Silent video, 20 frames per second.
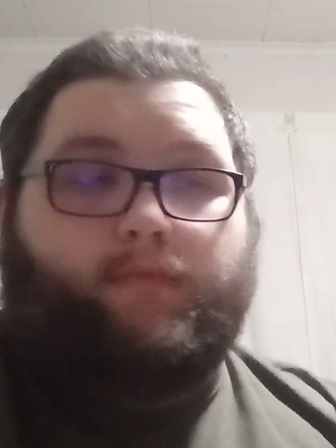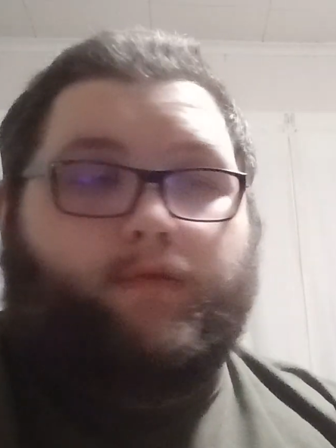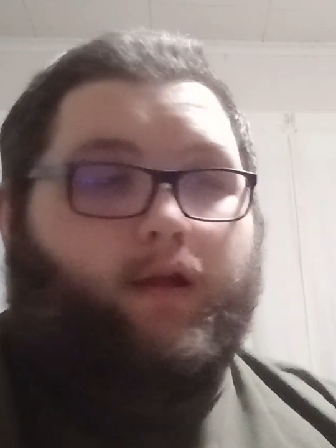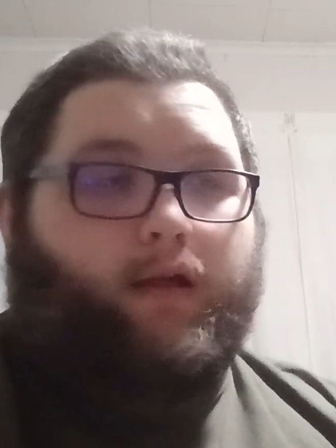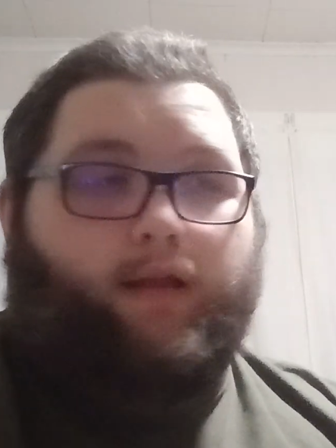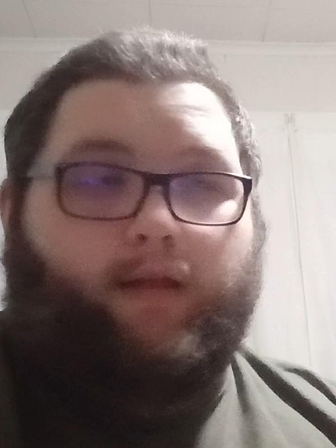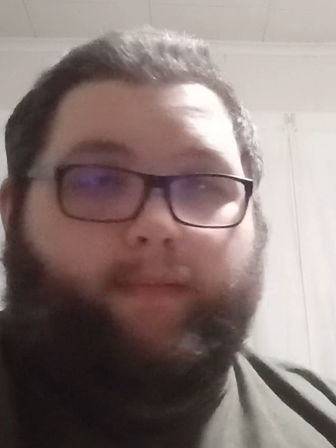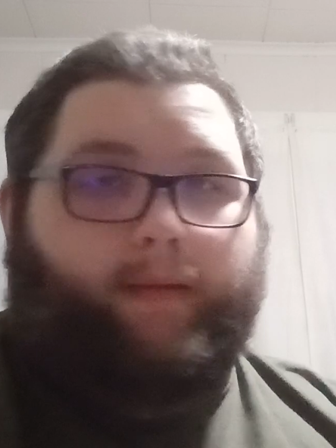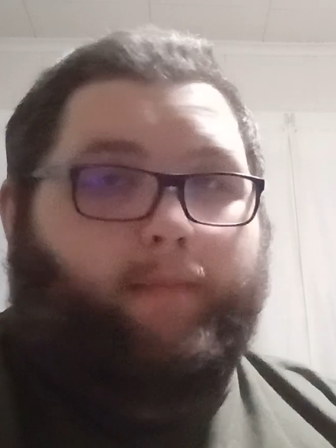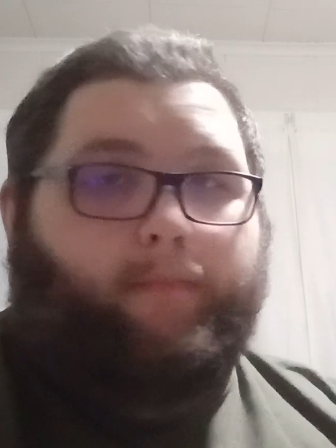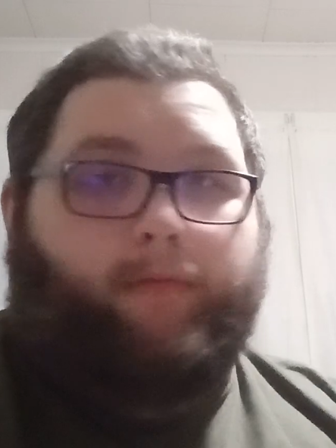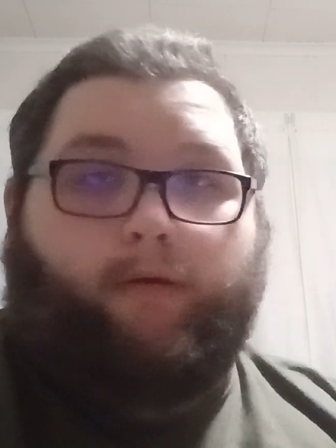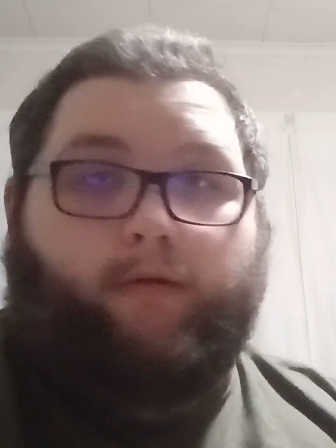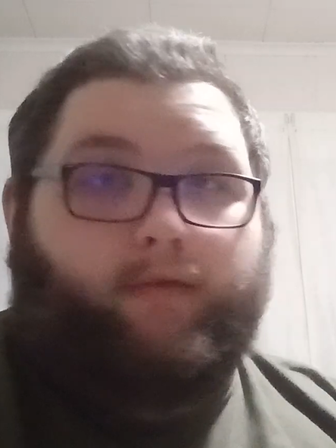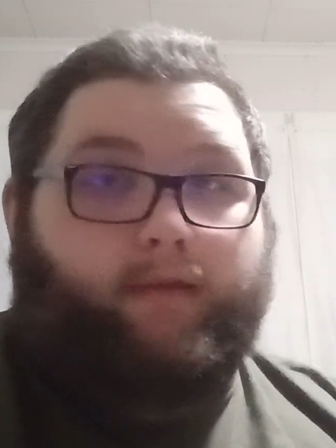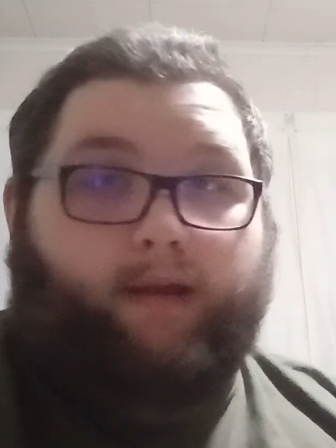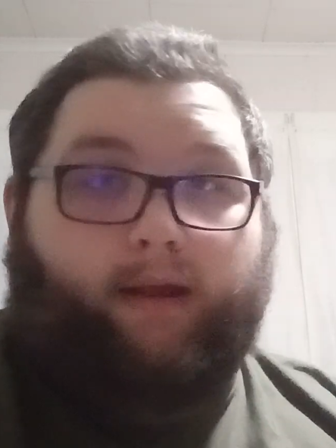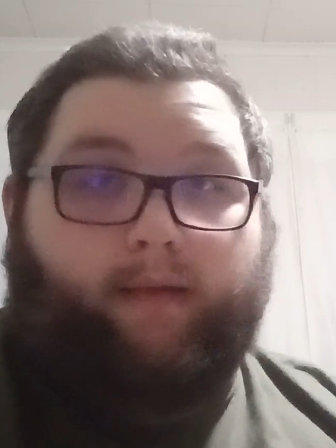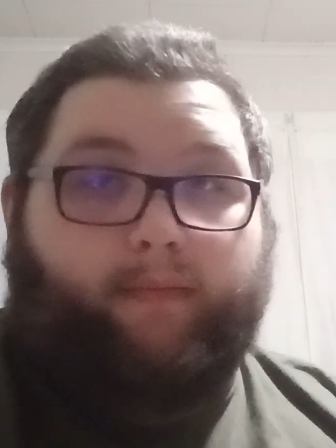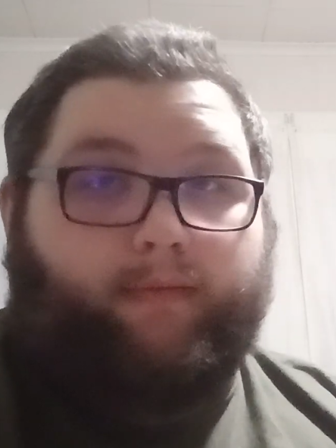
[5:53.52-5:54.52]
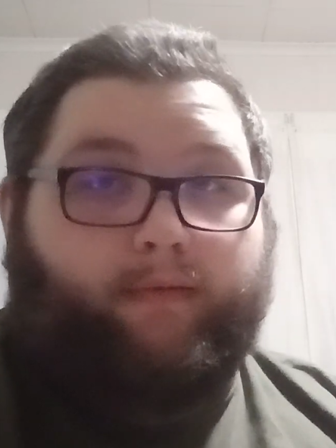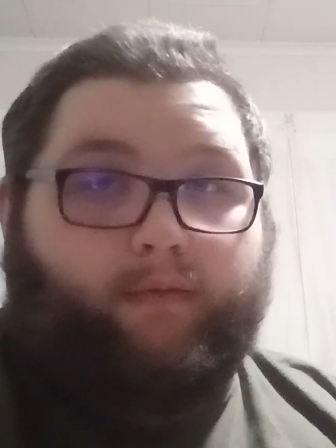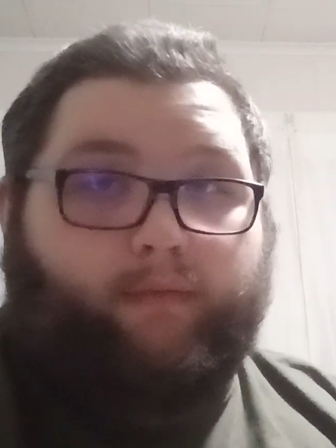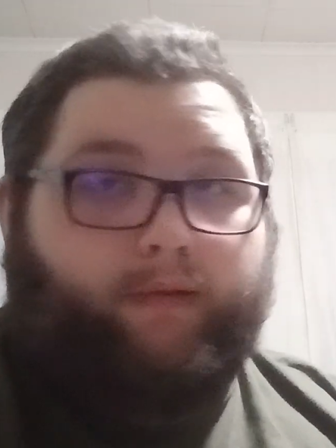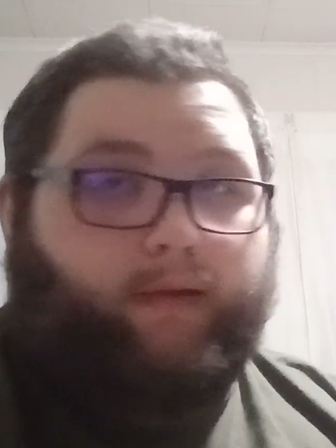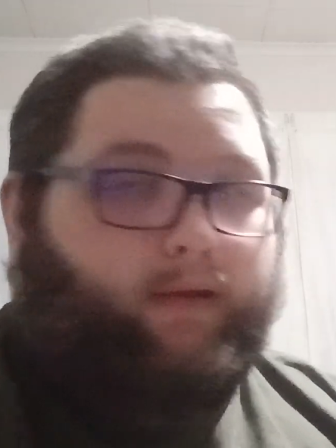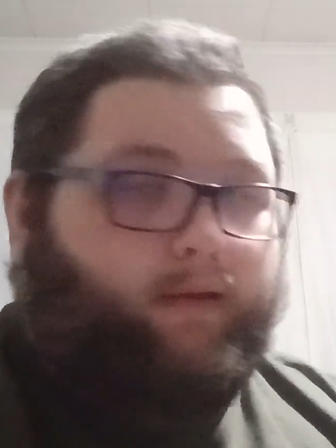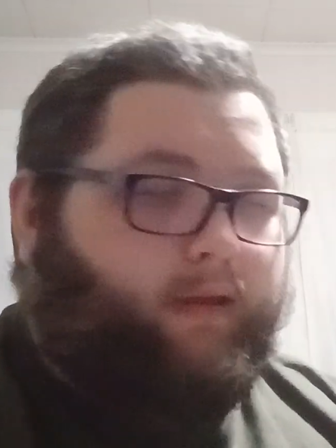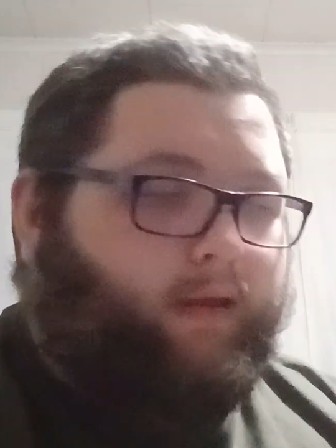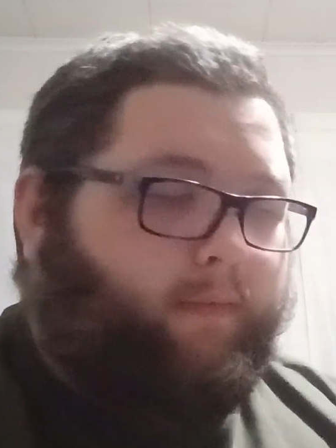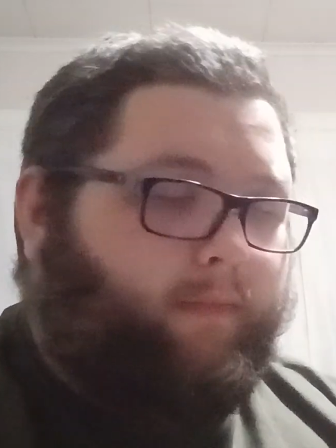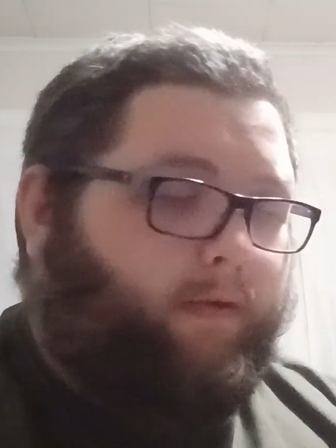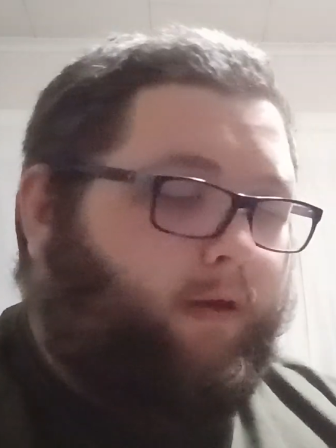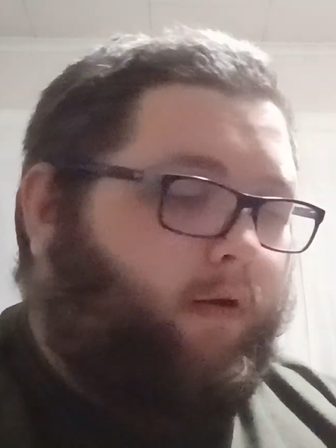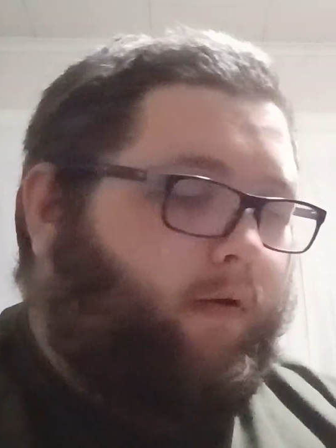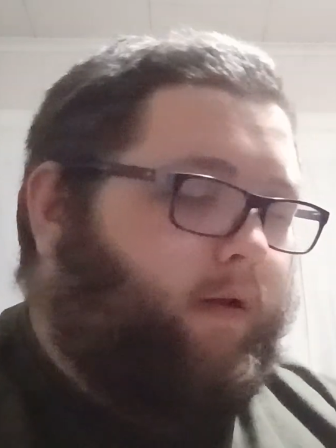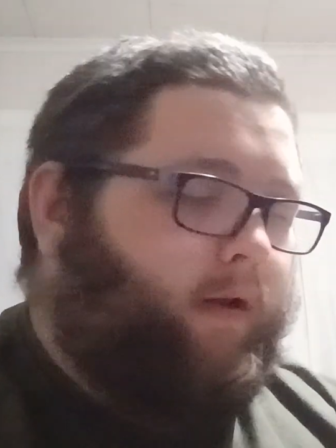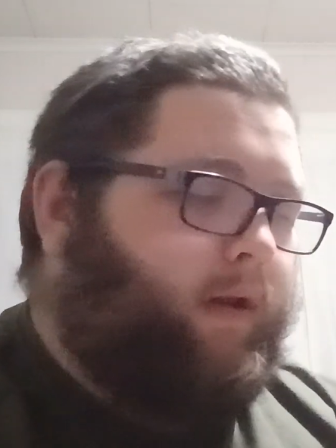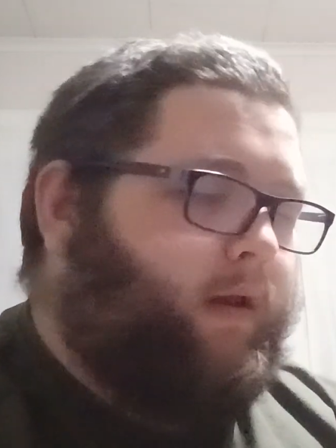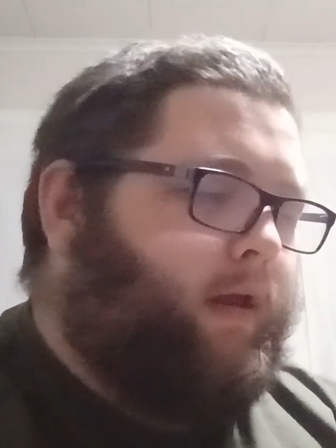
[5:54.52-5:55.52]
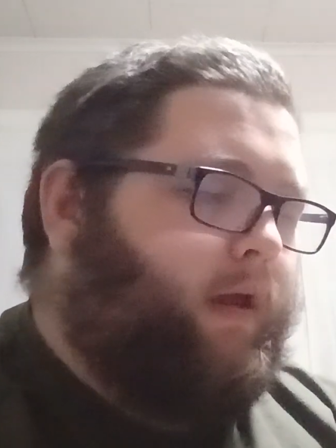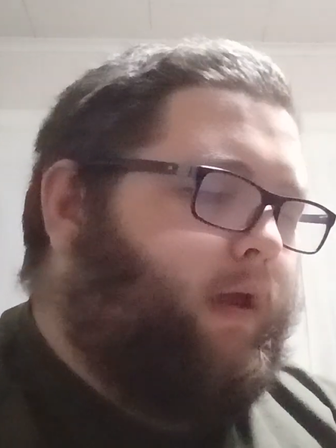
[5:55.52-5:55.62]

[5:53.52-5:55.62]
call it by both names as we keep going.